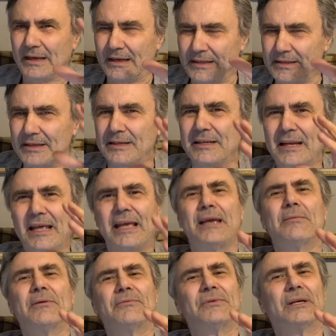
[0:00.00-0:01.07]
in the
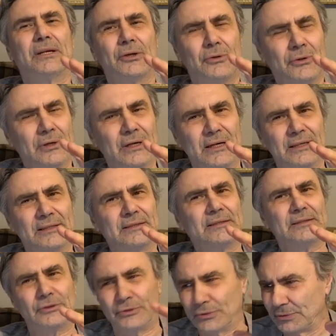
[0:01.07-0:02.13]
name of the Lord
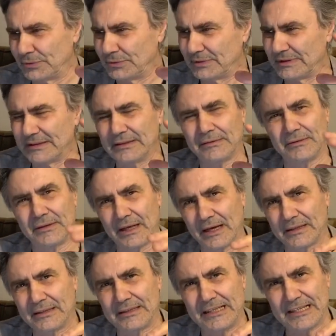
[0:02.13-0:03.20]
to
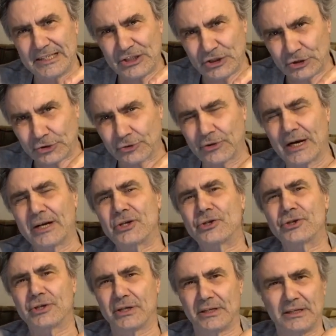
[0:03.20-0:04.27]
the
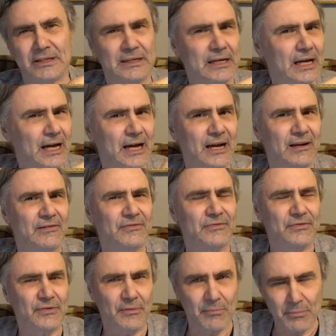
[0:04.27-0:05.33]
destruction
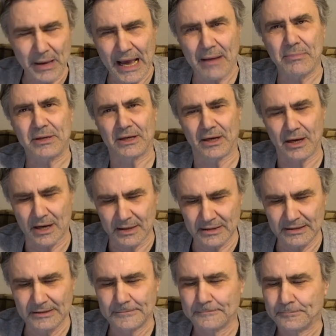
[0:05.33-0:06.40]
of Babylon.